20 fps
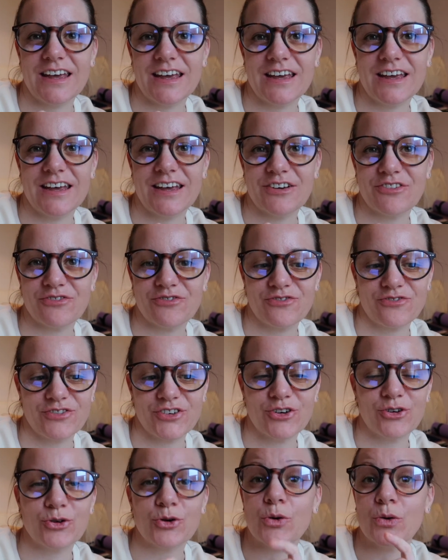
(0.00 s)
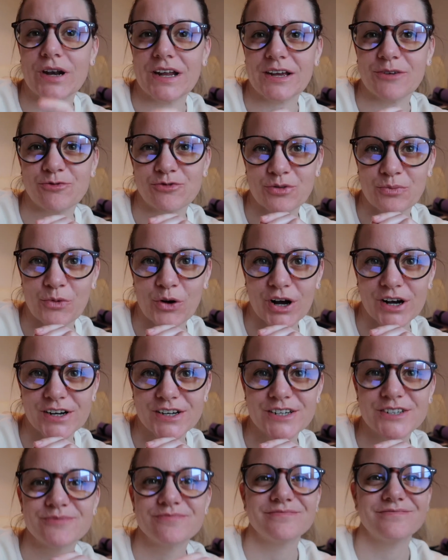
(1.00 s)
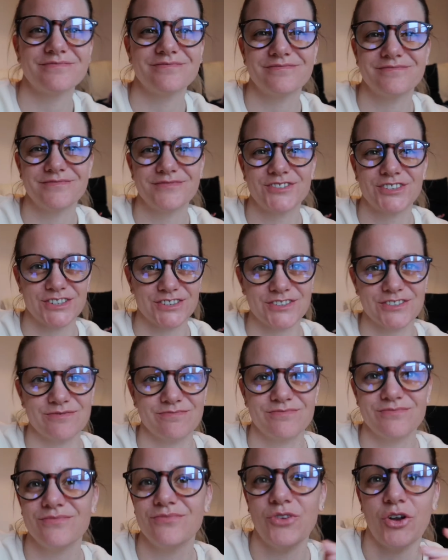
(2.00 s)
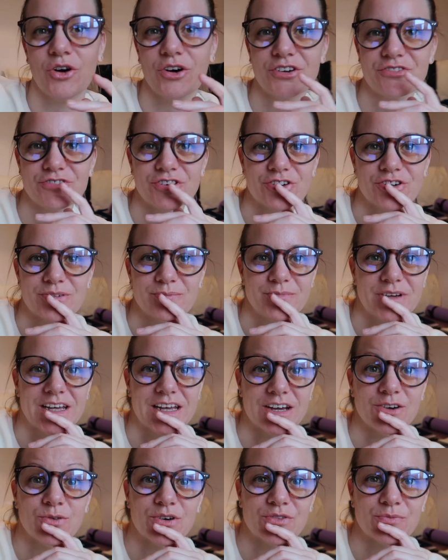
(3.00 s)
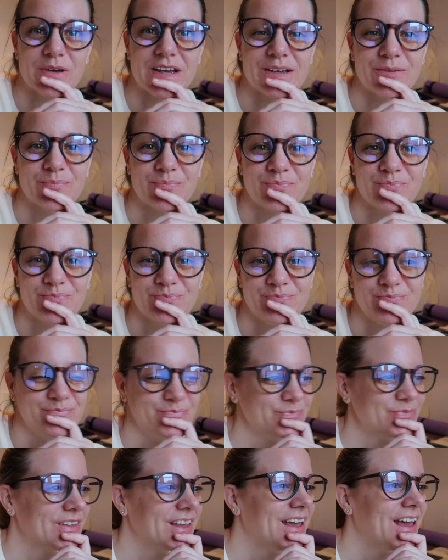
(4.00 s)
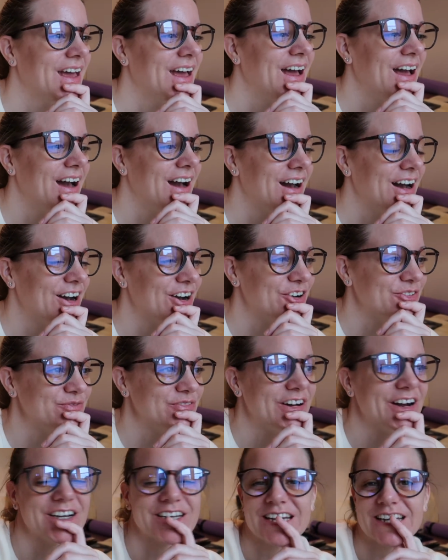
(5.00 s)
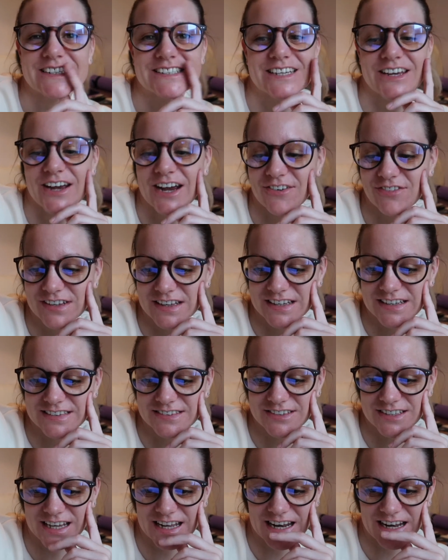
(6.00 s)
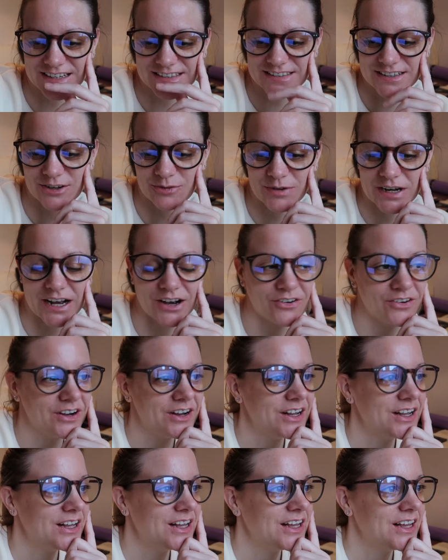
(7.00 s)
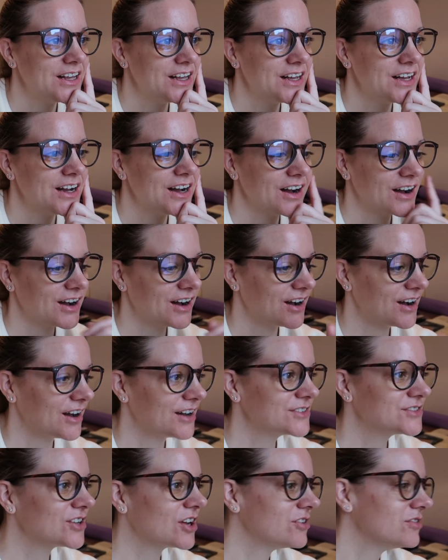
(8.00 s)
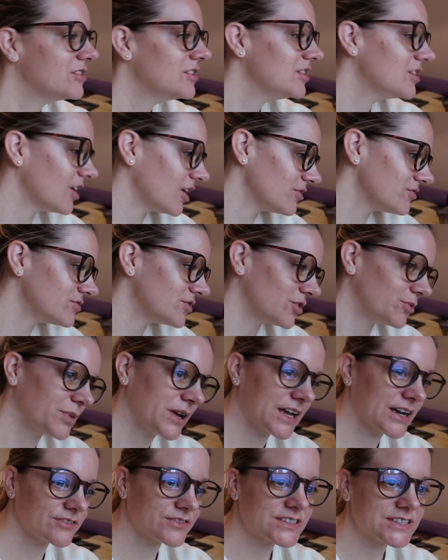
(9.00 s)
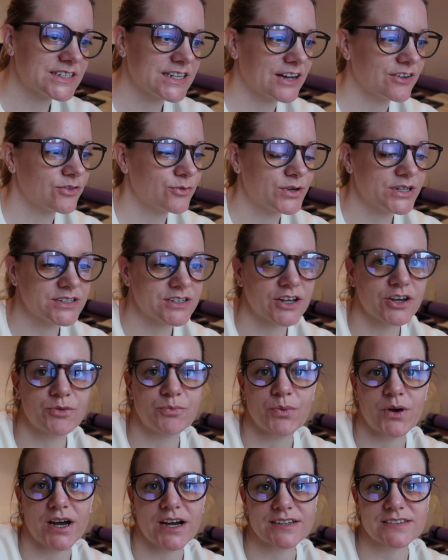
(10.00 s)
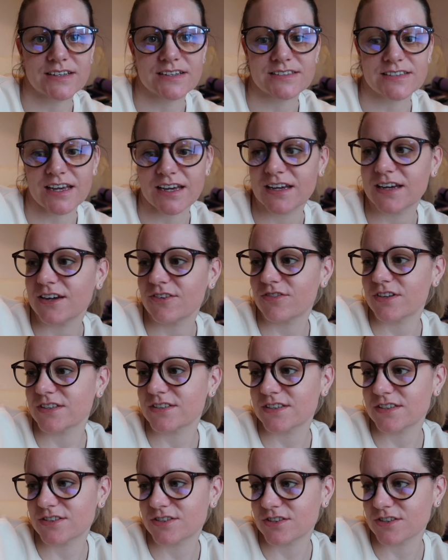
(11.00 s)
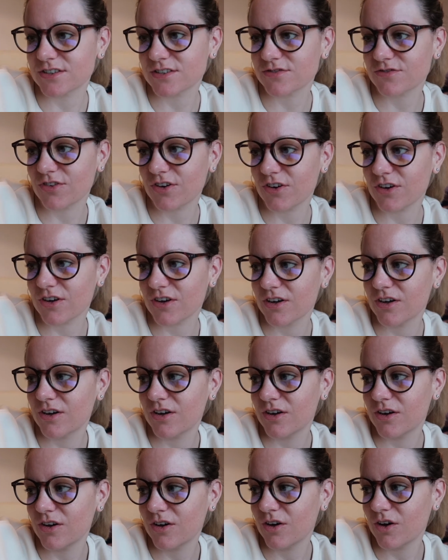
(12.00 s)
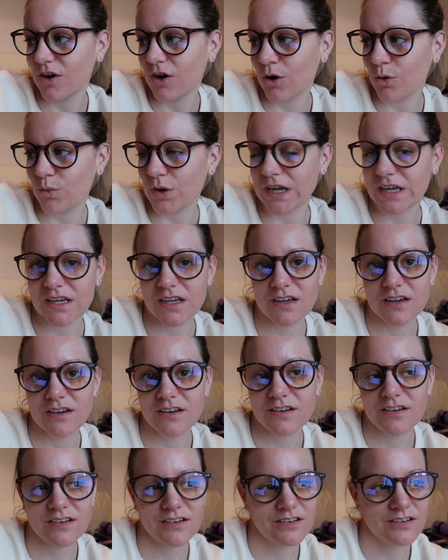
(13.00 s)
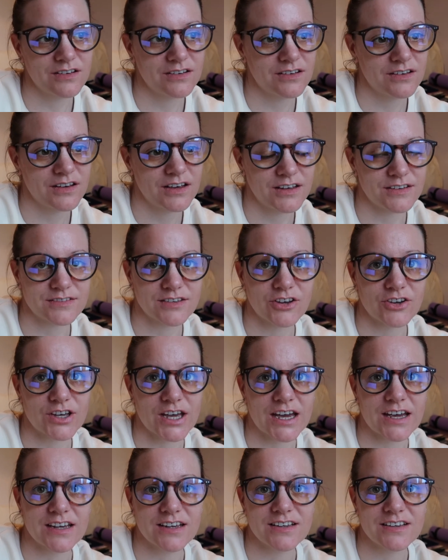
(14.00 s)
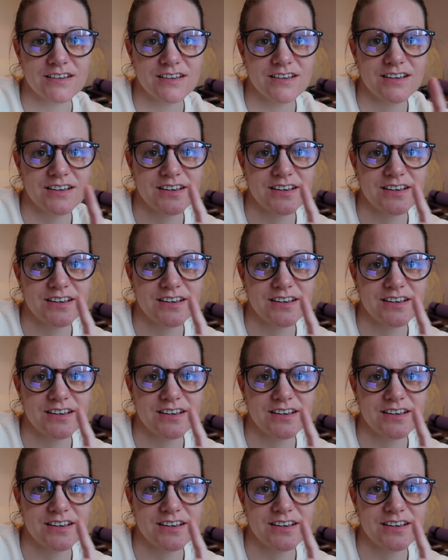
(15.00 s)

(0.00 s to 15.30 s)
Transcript: if you're calling in from work, just not if you're here with me. Okay, so everything is connected up now. I don't love not being able to see out the window, but as I say, if this is just for a week, it's okay.